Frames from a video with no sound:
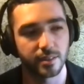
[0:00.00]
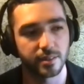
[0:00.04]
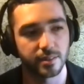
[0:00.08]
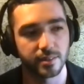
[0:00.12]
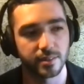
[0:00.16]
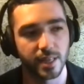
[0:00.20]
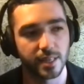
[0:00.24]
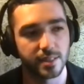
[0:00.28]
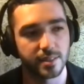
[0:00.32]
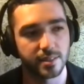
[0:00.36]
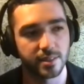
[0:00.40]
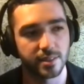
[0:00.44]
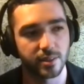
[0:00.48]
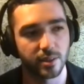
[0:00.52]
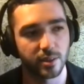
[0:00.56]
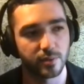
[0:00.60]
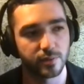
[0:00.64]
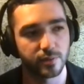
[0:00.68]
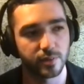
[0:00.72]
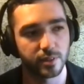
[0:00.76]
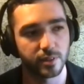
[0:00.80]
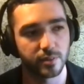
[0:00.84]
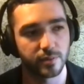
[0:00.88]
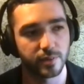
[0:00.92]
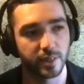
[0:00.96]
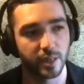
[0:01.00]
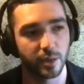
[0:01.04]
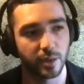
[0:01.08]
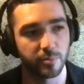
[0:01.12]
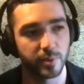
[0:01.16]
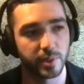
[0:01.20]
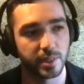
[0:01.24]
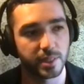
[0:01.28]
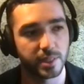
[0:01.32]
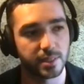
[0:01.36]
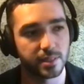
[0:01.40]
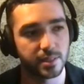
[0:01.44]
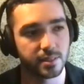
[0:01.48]
net zero for
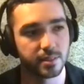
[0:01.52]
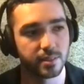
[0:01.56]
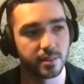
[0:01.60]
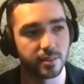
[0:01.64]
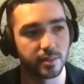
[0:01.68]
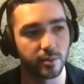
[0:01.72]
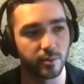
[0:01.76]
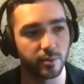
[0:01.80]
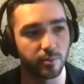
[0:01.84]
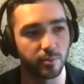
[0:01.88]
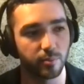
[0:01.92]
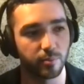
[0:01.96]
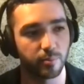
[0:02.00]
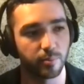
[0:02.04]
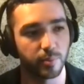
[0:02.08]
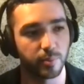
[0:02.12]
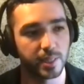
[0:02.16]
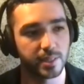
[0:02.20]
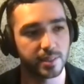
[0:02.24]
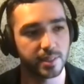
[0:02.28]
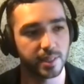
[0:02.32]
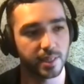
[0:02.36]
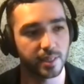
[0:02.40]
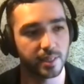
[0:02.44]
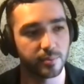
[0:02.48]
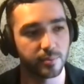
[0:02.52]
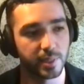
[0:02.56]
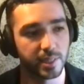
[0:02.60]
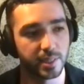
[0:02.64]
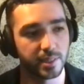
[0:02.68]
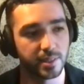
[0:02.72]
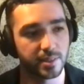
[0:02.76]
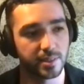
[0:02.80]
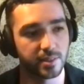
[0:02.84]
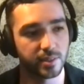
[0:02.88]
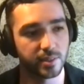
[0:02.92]
companies basically means